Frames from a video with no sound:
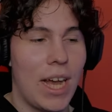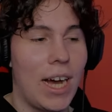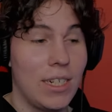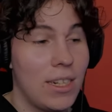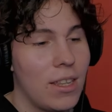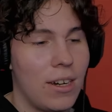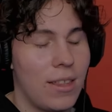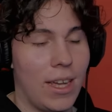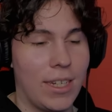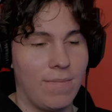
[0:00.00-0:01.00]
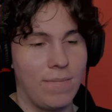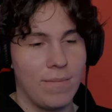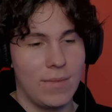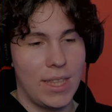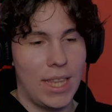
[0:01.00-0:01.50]
Another thing
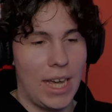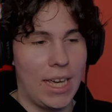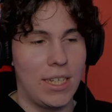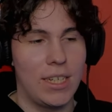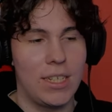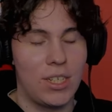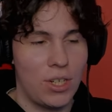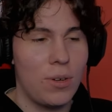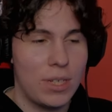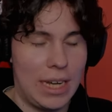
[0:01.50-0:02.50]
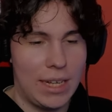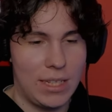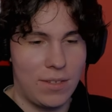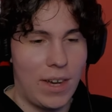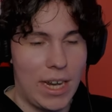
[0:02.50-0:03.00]
that is so
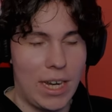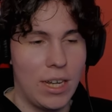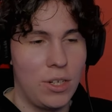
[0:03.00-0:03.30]
satisfying